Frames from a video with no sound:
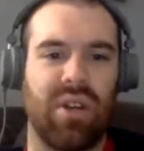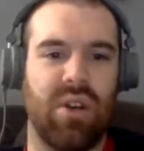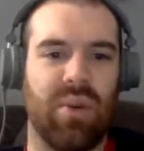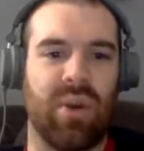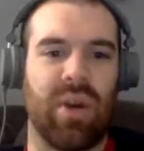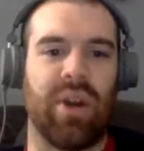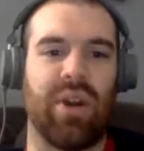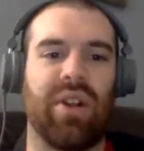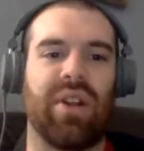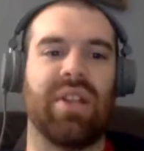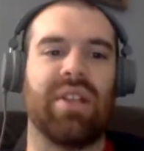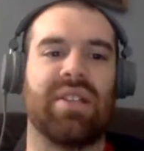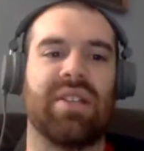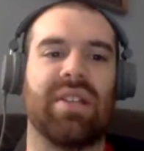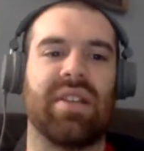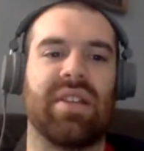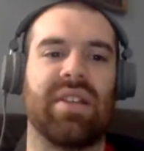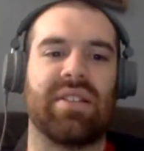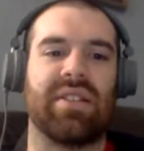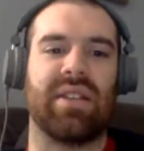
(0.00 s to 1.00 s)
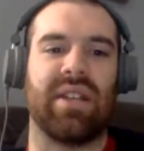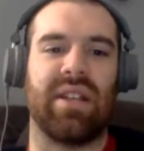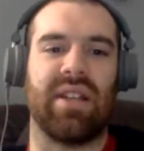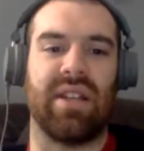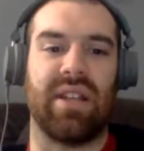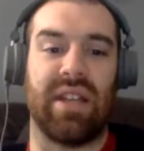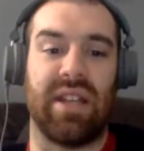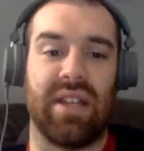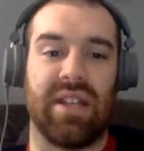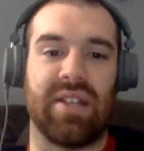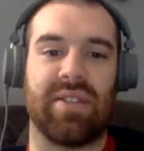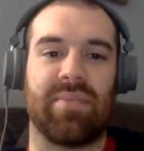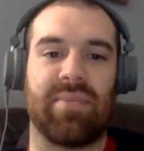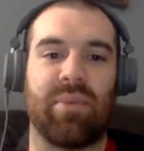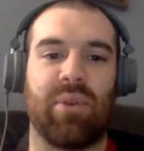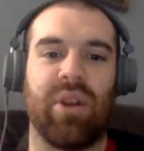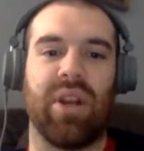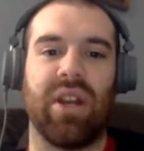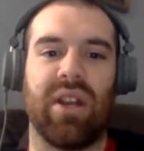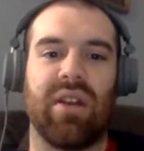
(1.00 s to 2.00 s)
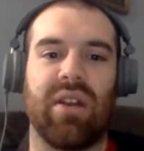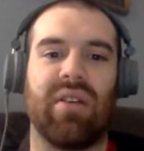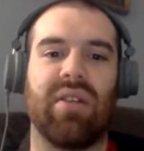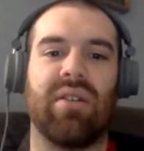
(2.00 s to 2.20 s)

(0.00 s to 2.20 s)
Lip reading: Well, at least in the spring.